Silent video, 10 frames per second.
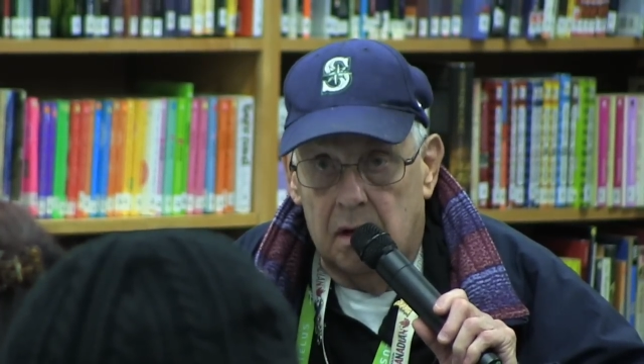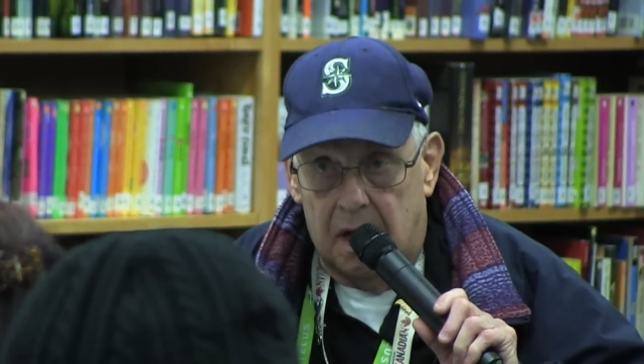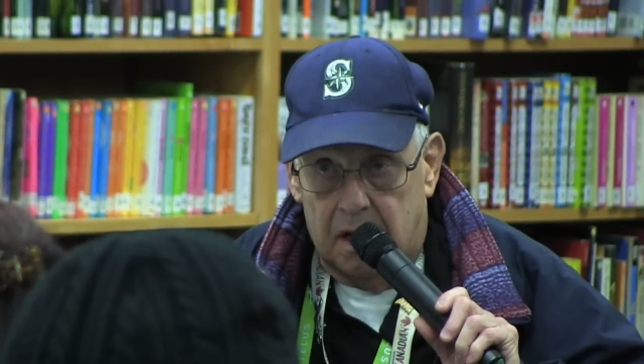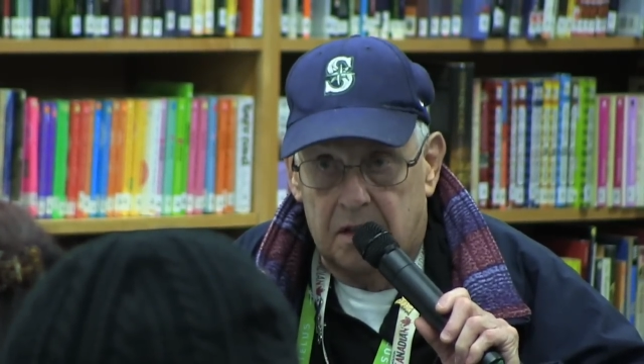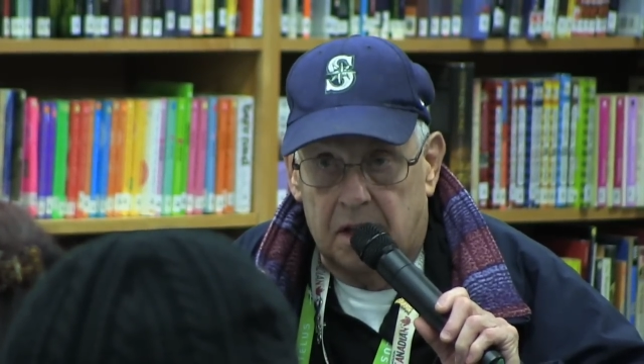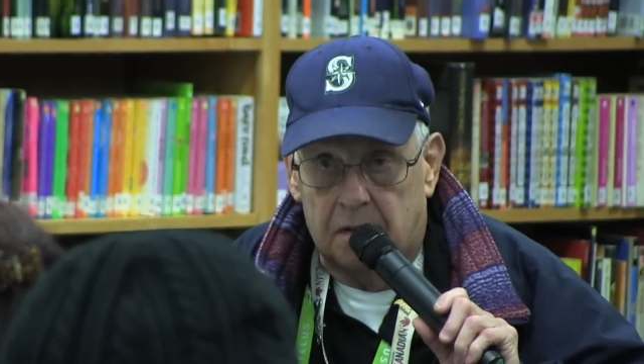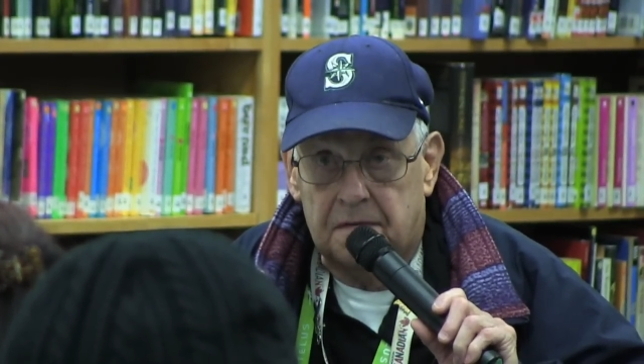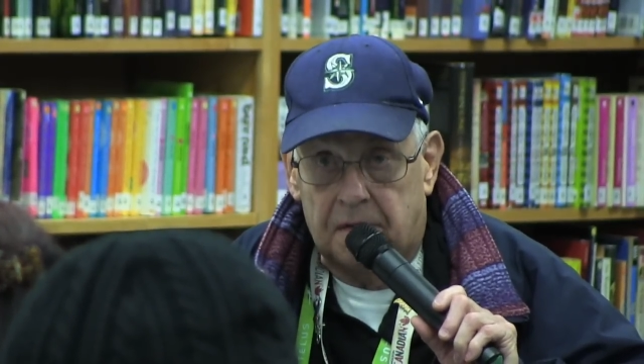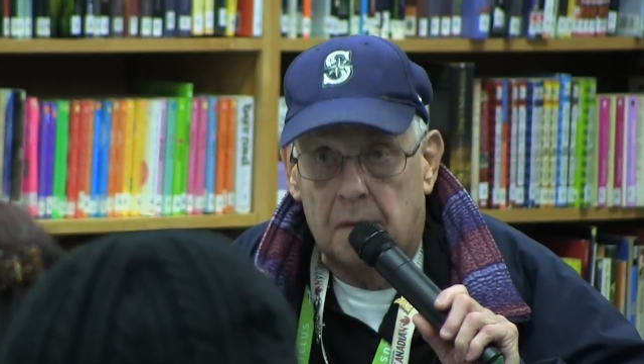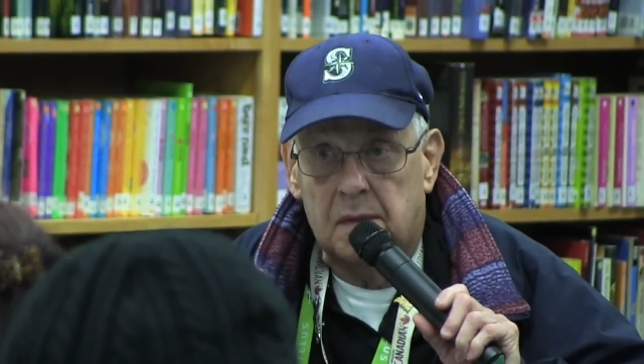anything
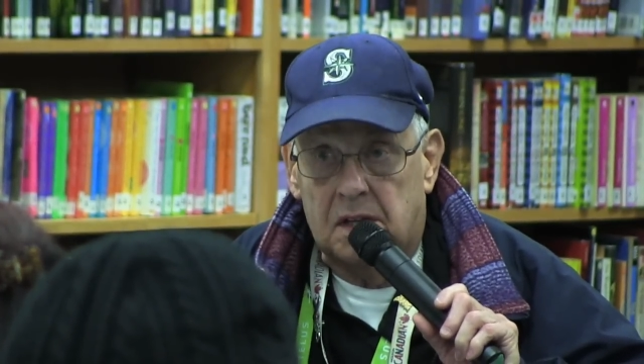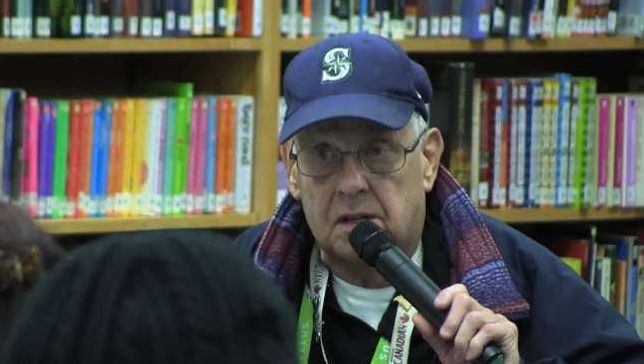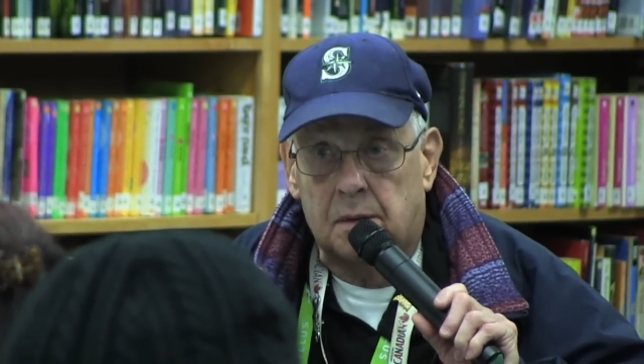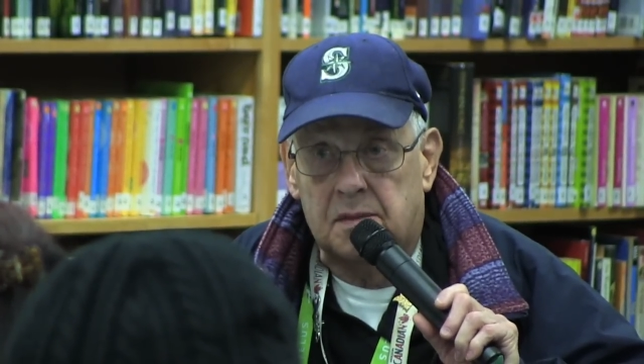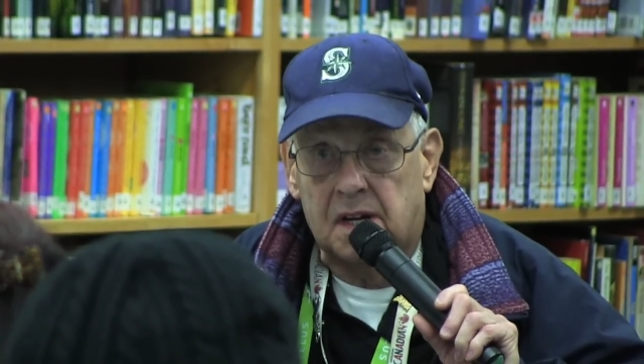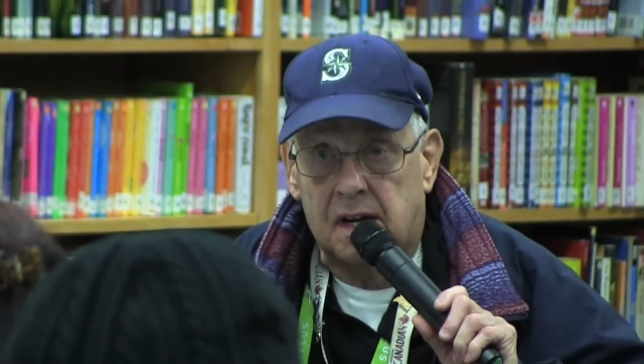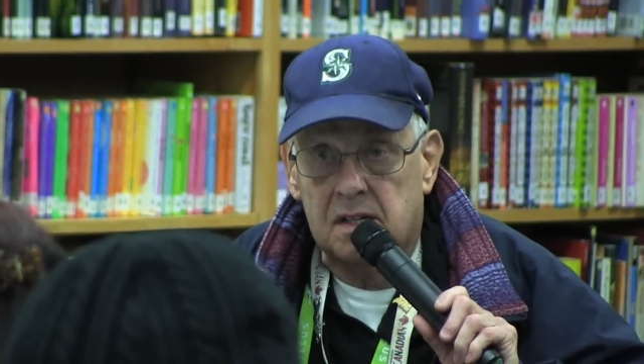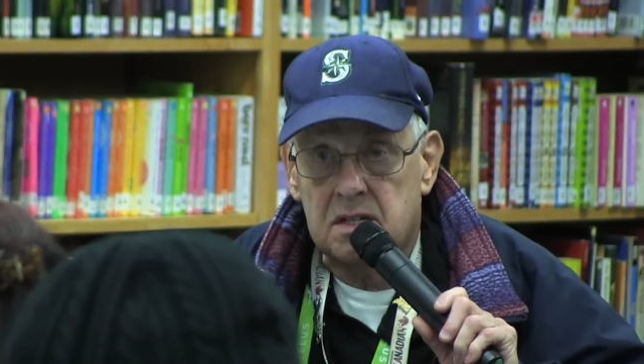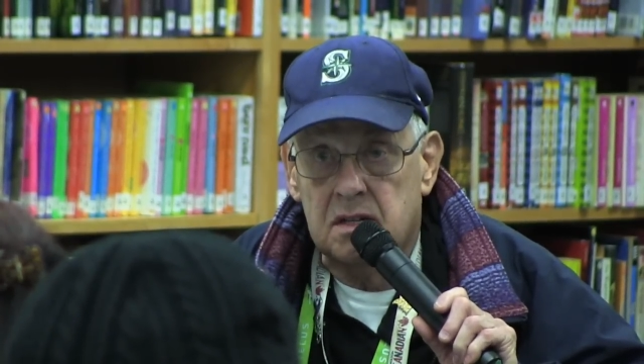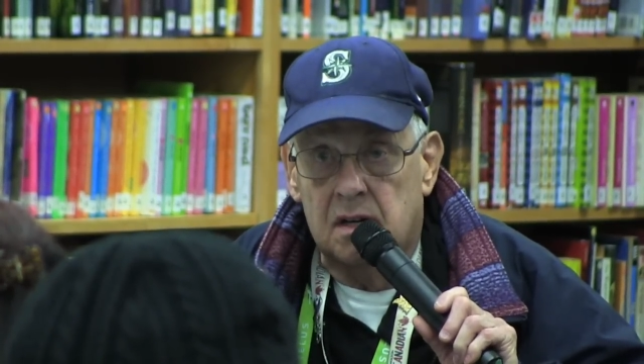from income tax.